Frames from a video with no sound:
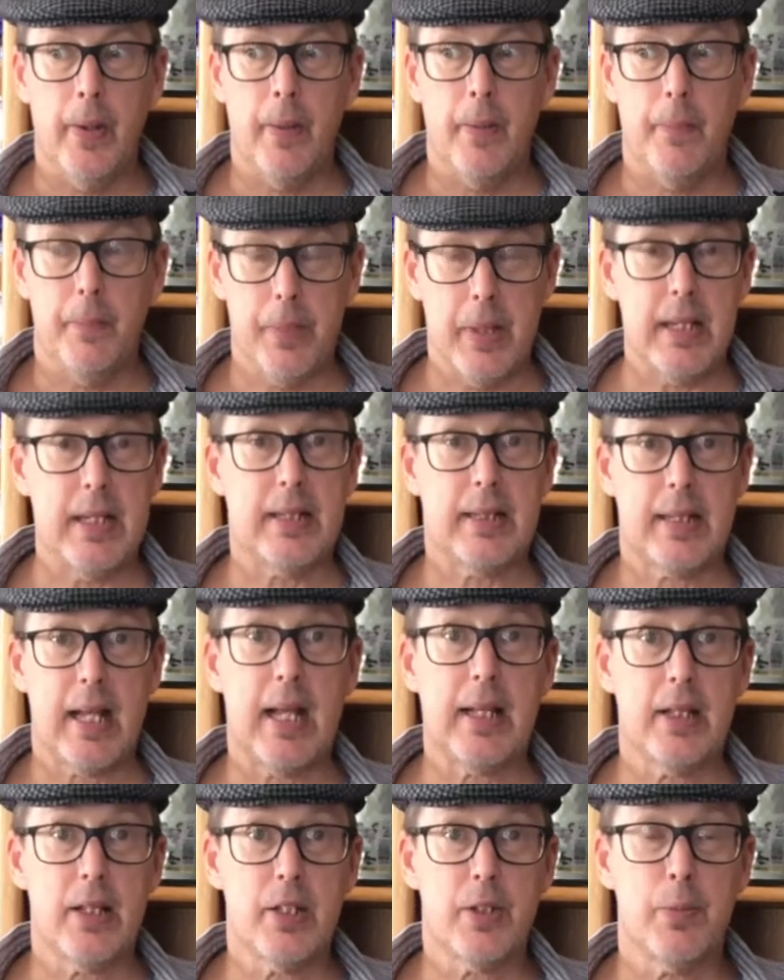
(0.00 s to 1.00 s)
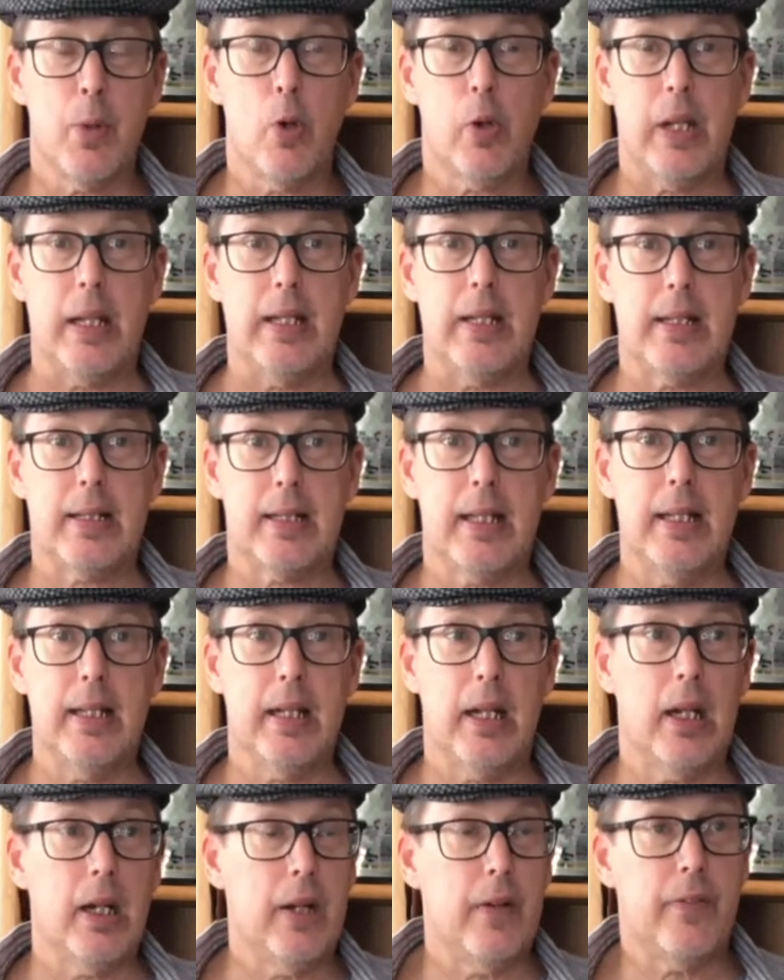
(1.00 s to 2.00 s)
but it's got the smokiness in
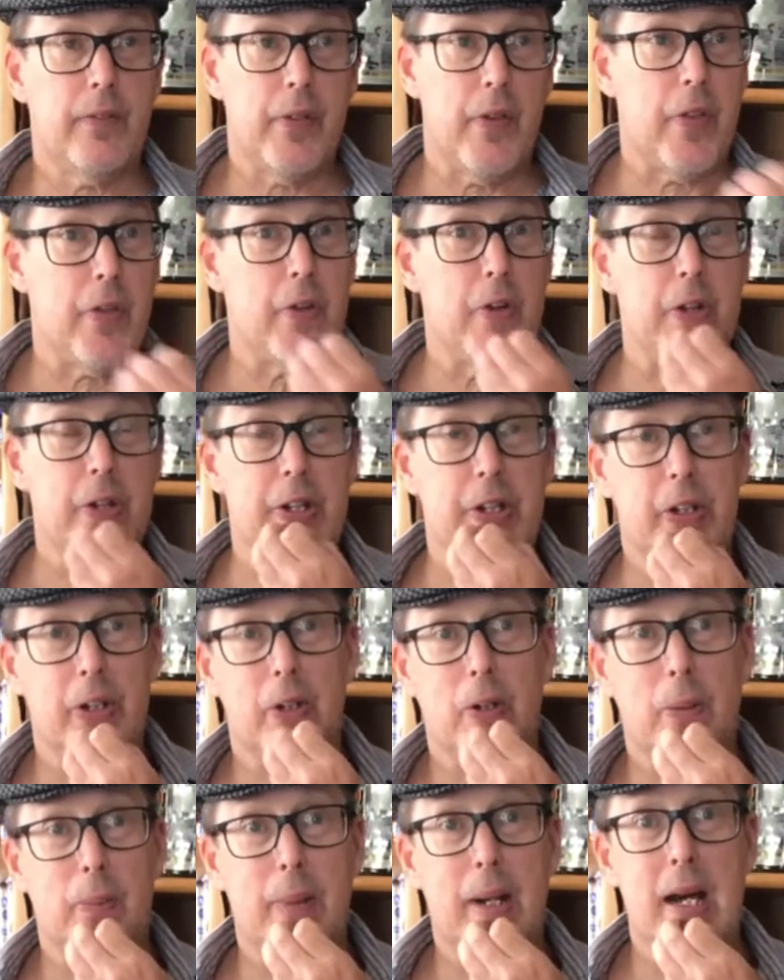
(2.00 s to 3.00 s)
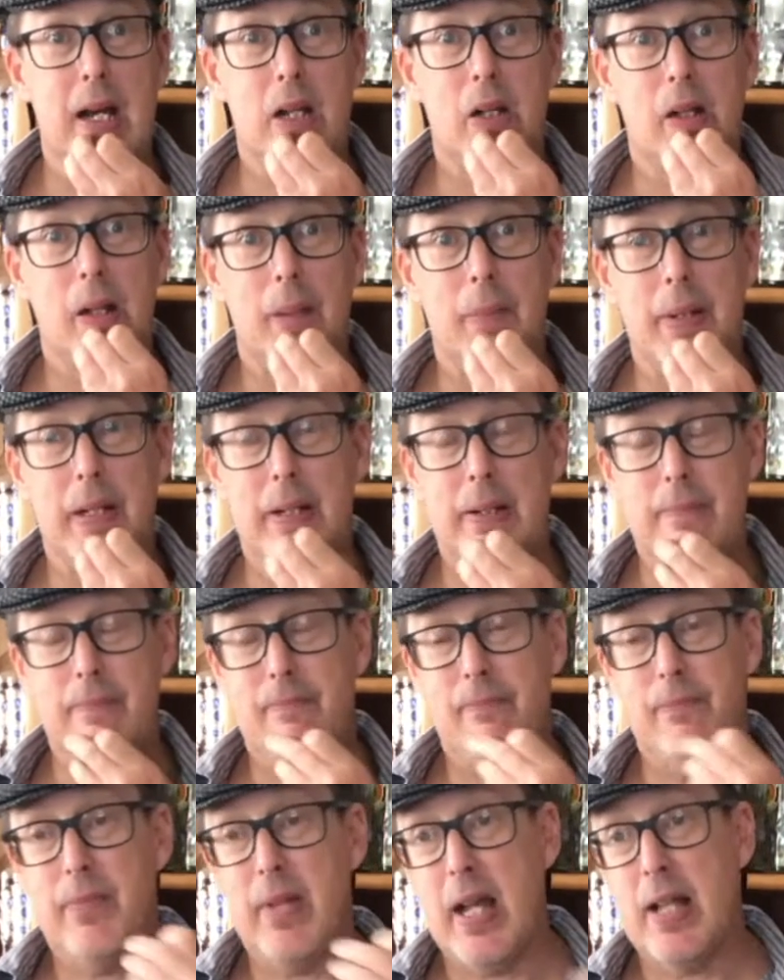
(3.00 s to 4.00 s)
there, and for 30-euro bottle, I mean
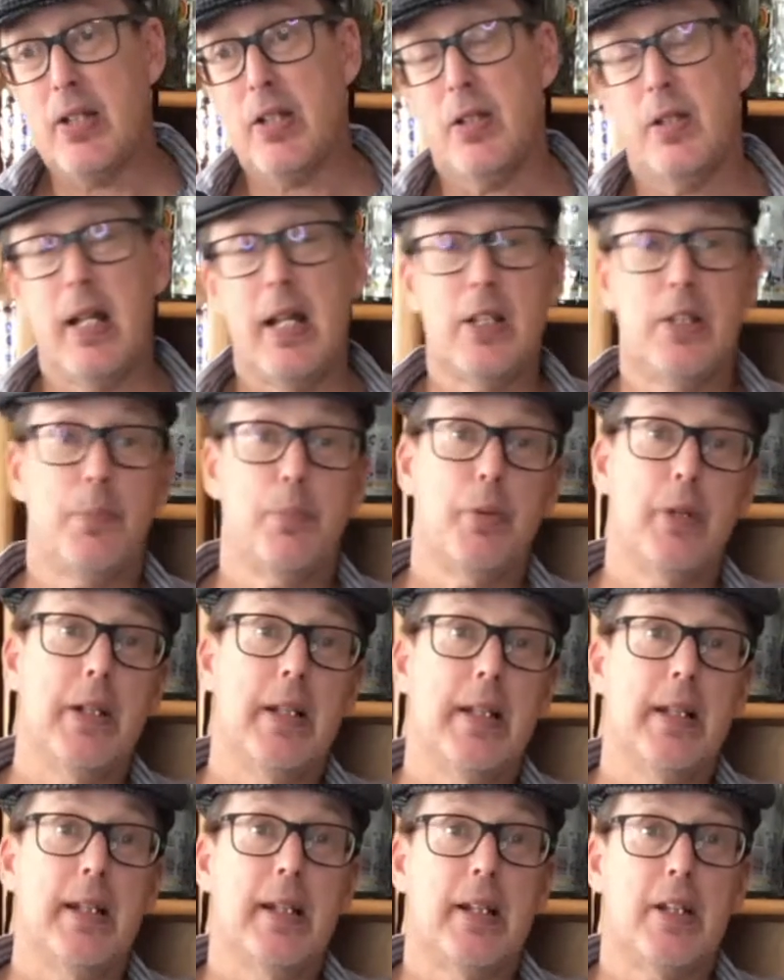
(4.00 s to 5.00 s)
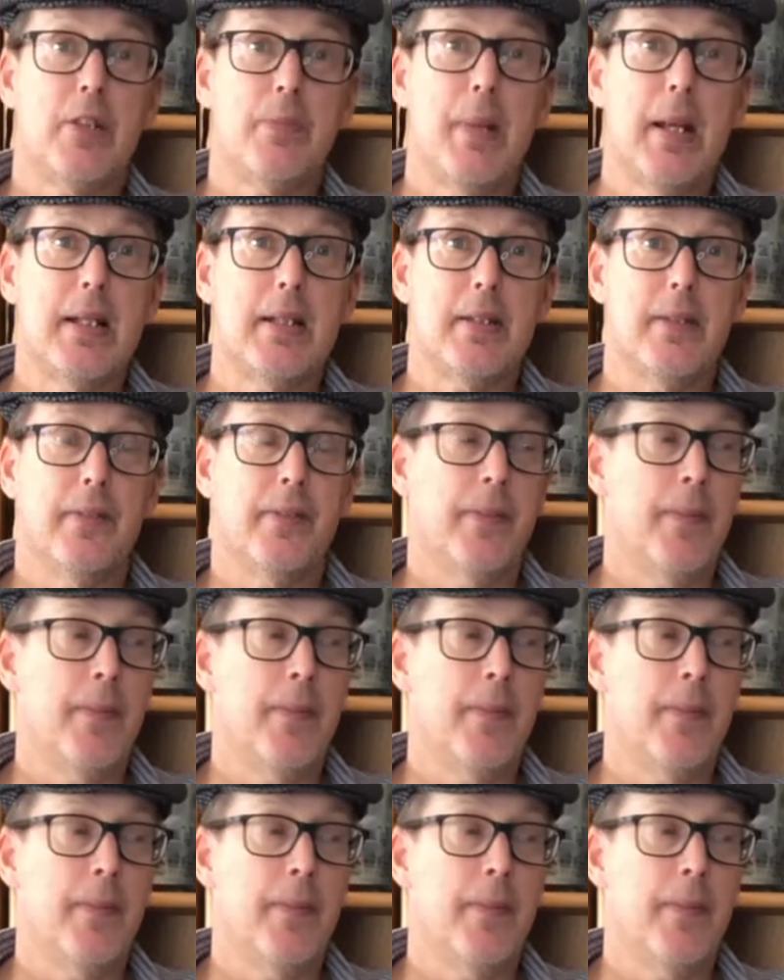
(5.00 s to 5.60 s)
that's pretty inexpensive.